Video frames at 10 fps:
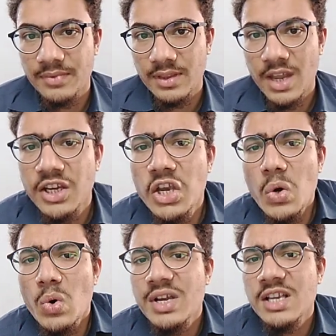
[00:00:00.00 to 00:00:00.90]
The
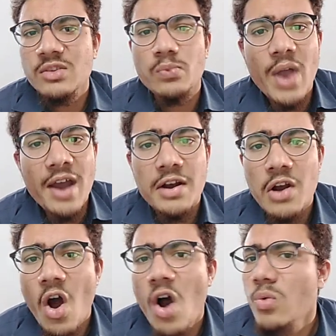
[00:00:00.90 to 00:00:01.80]
queue is very
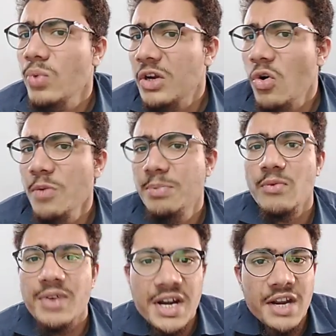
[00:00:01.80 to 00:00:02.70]
long. We could be
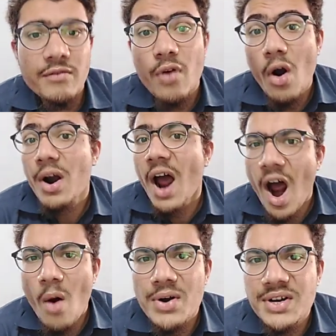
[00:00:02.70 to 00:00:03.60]
waiting for
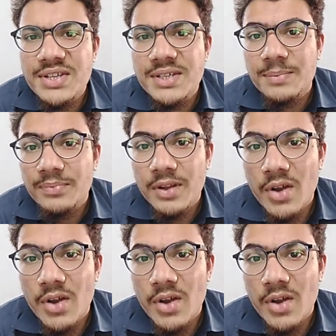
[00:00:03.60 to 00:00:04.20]
hours.